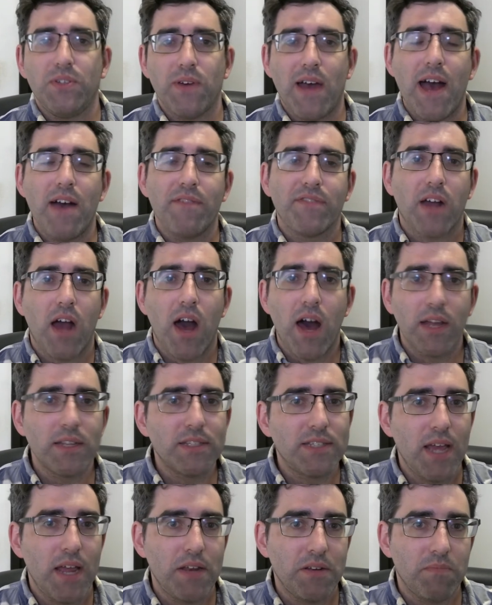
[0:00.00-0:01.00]
You have
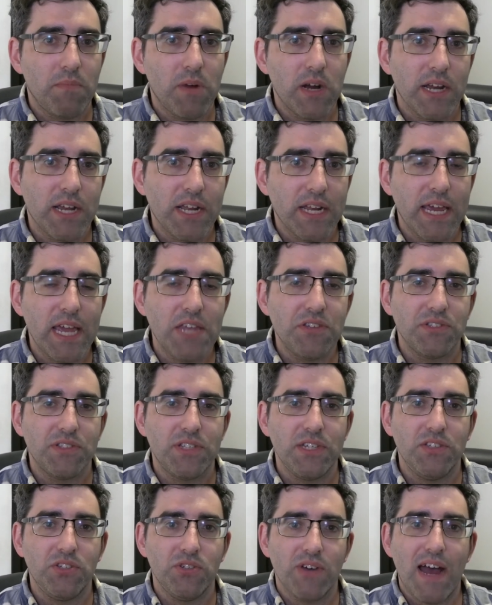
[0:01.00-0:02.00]
content marketing agencies,